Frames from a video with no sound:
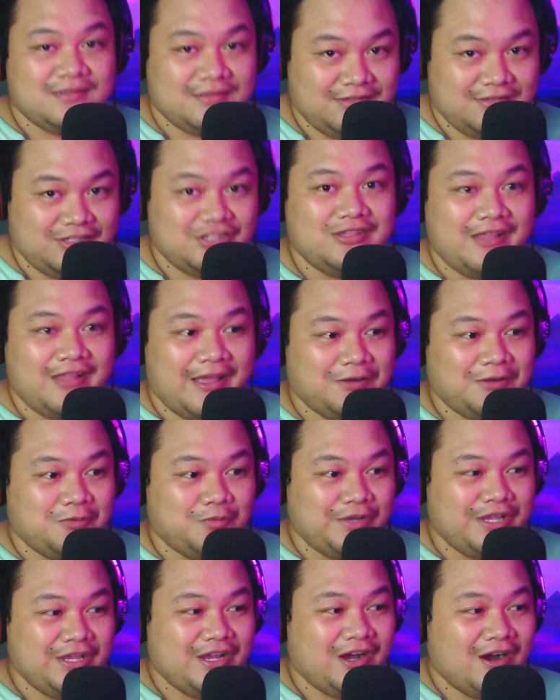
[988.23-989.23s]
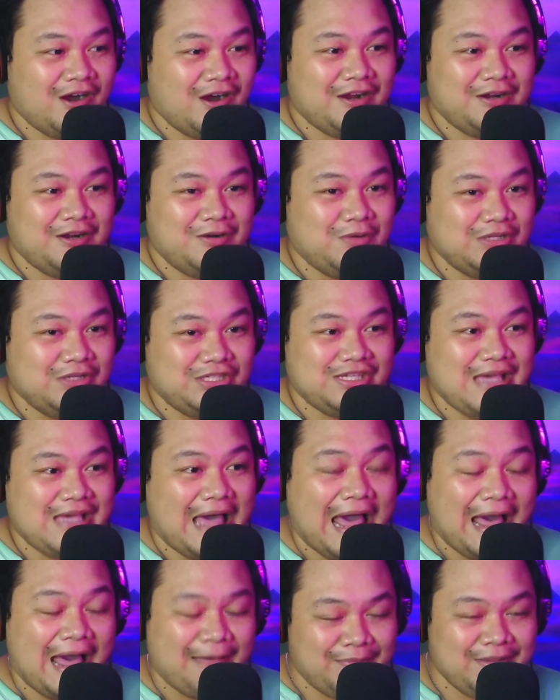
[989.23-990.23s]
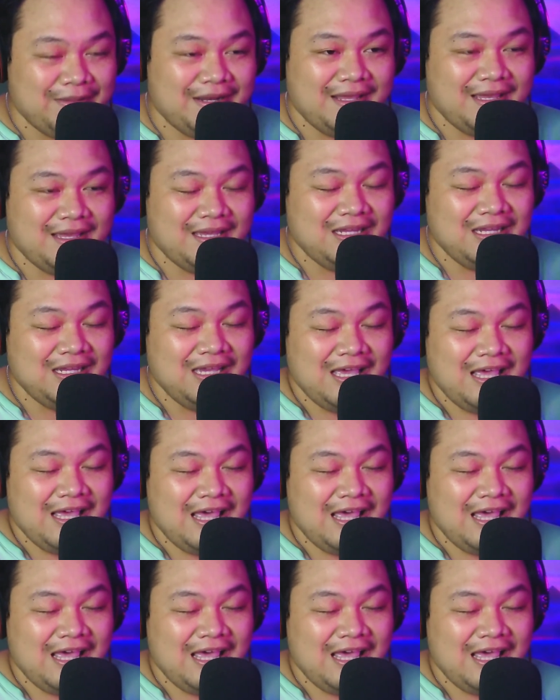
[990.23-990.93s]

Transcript: just like we are, and what's happening.